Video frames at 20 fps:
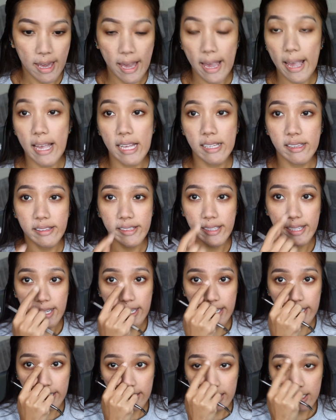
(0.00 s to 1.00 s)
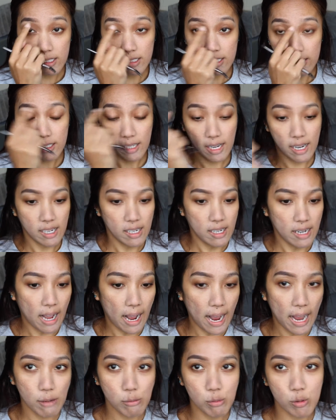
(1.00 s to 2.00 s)
And then
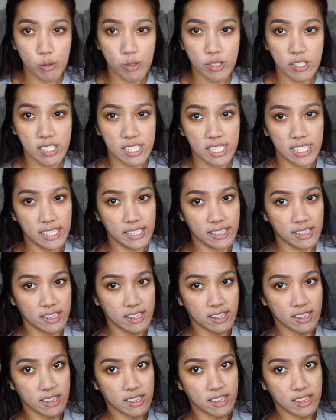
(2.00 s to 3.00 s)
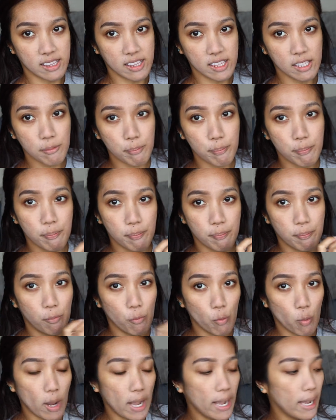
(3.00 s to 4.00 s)
I will set the
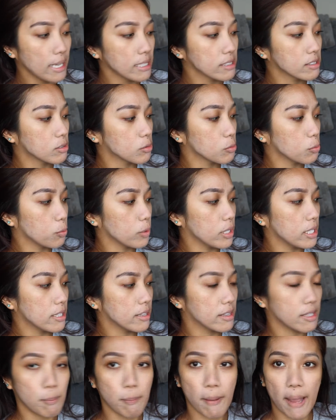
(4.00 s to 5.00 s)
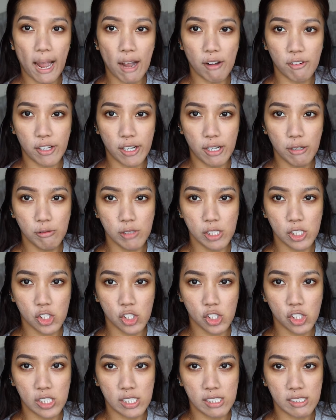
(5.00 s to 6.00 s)
wax with the powder,
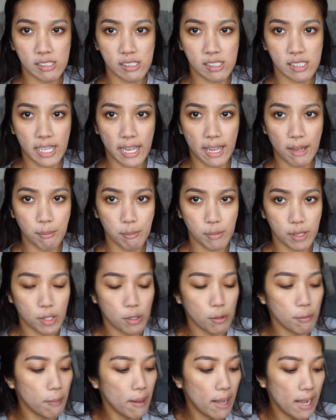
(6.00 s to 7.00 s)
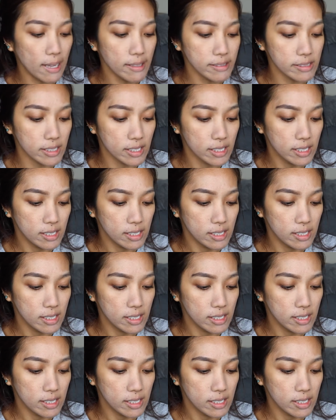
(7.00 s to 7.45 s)
which is that middle part,